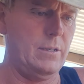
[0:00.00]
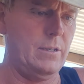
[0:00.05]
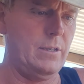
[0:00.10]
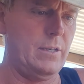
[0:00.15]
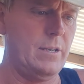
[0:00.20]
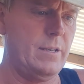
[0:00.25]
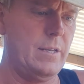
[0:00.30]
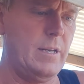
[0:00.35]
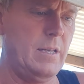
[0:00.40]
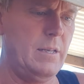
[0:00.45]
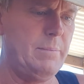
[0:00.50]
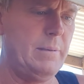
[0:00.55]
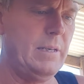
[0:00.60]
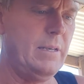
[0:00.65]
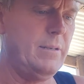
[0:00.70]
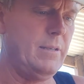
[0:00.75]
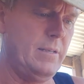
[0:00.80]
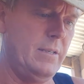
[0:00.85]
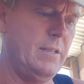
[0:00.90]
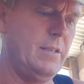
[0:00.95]
Did I go
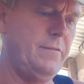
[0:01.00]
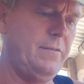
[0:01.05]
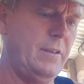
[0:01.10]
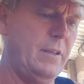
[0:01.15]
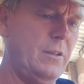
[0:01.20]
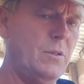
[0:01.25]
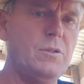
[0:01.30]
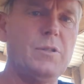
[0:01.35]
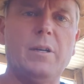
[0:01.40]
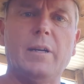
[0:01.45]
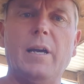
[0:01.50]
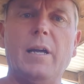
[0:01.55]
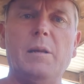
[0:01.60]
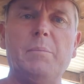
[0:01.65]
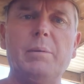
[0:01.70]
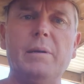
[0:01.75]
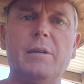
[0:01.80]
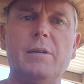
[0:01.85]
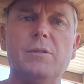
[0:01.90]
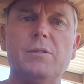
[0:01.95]
jalapeno? Yeah, definitely looks like
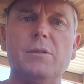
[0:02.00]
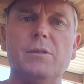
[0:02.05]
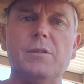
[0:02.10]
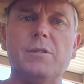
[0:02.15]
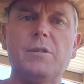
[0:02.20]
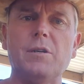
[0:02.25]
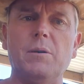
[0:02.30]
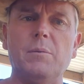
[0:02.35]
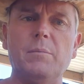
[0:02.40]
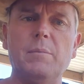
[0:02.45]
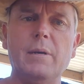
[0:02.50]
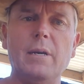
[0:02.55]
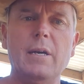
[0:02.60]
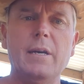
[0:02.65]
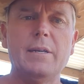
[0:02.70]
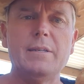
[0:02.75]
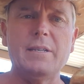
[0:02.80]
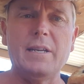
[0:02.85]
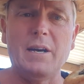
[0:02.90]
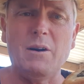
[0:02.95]
jalapenos on the top.
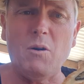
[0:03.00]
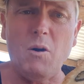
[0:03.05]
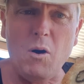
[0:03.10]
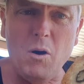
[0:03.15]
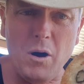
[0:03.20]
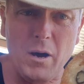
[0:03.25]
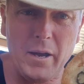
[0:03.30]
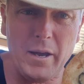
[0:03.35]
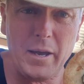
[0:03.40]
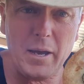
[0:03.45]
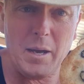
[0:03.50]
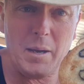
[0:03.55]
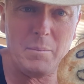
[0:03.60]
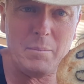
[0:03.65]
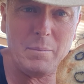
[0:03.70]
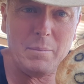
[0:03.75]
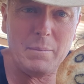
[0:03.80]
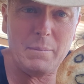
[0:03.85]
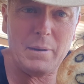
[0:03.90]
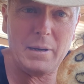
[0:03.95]
Now, I
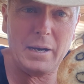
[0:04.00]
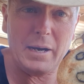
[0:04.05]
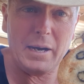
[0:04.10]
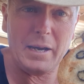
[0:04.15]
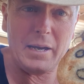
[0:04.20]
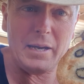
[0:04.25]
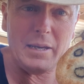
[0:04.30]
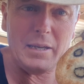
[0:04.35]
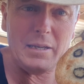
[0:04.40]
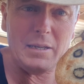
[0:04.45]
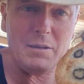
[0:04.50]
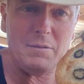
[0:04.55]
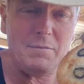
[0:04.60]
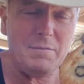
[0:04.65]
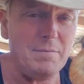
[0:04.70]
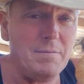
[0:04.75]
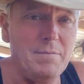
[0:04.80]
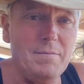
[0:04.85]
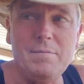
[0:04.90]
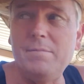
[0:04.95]
am a
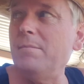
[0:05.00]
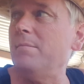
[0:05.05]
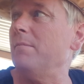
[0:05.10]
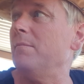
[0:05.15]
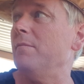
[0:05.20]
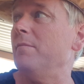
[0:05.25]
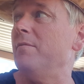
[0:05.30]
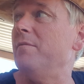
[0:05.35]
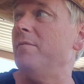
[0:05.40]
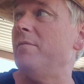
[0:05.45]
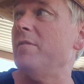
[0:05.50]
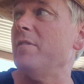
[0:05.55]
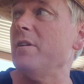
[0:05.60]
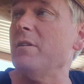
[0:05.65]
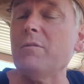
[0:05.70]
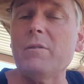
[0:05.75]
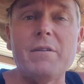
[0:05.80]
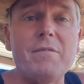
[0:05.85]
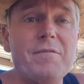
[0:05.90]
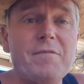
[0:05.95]

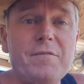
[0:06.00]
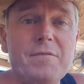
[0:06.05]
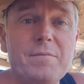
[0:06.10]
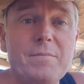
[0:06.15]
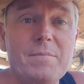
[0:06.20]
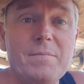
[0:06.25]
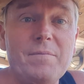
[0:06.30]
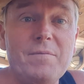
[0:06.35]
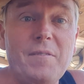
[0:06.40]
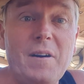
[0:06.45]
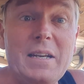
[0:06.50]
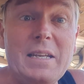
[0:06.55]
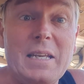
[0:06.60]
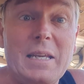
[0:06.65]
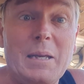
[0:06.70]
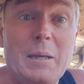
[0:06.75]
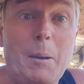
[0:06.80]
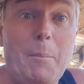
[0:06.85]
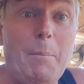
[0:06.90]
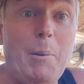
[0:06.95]
very
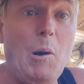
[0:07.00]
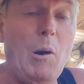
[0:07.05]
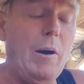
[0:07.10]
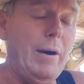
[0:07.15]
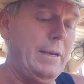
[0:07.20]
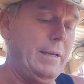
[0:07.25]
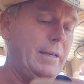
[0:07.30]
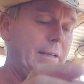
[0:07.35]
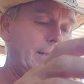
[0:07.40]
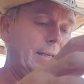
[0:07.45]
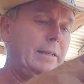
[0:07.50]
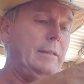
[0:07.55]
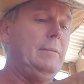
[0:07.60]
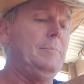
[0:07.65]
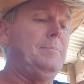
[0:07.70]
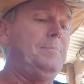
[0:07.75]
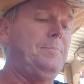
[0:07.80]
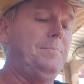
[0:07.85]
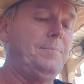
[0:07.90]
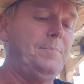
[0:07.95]
funny pie eater.
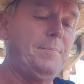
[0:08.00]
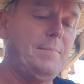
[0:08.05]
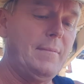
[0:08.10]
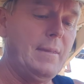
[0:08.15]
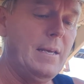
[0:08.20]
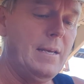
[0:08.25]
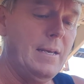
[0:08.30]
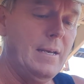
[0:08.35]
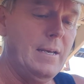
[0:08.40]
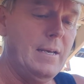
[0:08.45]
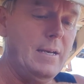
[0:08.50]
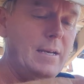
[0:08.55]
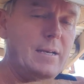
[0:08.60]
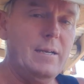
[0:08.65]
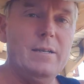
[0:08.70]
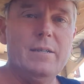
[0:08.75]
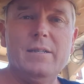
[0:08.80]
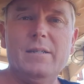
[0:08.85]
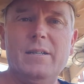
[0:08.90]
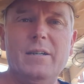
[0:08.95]

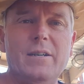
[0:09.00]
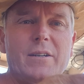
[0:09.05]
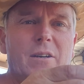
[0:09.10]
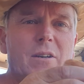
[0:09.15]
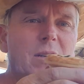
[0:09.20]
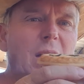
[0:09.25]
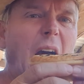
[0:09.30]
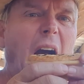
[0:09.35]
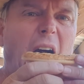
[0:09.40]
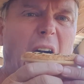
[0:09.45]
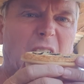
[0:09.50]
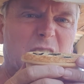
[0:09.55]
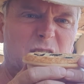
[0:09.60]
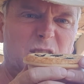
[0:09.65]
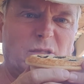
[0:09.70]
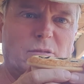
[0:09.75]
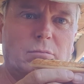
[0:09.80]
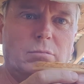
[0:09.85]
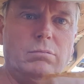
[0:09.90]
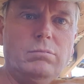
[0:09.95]
I
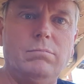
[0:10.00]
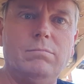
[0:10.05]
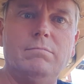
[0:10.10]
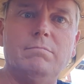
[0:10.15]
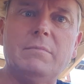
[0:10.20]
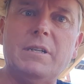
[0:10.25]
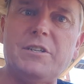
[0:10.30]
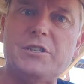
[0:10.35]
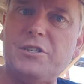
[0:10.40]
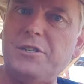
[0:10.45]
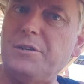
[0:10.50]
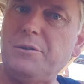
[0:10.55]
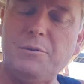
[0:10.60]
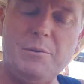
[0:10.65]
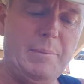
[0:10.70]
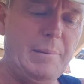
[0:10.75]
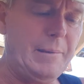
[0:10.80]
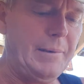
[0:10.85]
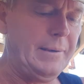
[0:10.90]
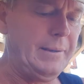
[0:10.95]
don't munch into
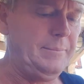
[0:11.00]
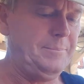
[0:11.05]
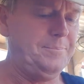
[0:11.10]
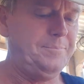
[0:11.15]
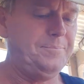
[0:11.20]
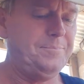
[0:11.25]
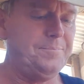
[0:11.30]
a pie.